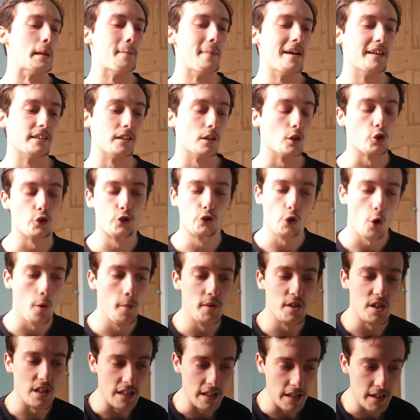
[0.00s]
he makes it look so
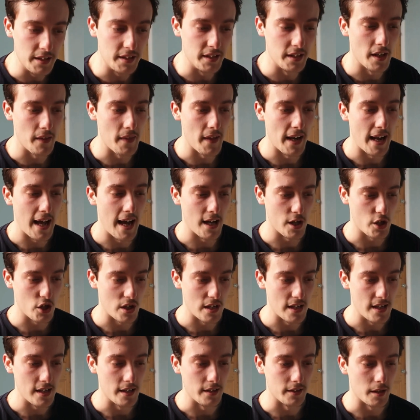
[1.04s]
much easier than it
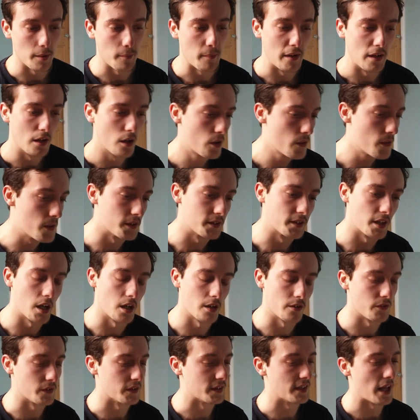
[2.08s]
actually is. I mean, look at the
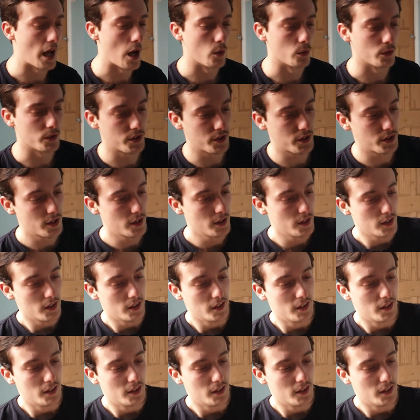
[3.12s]
size of his delts.